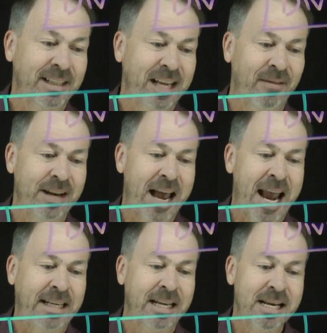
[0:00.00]
7,
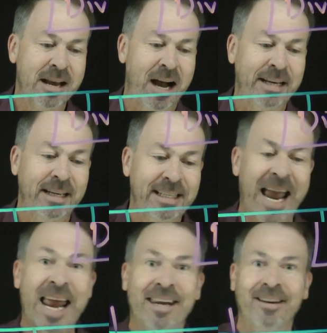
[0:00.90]
8, 9,
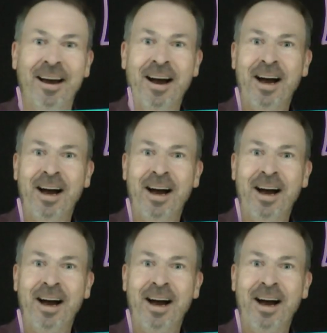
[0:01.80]
10.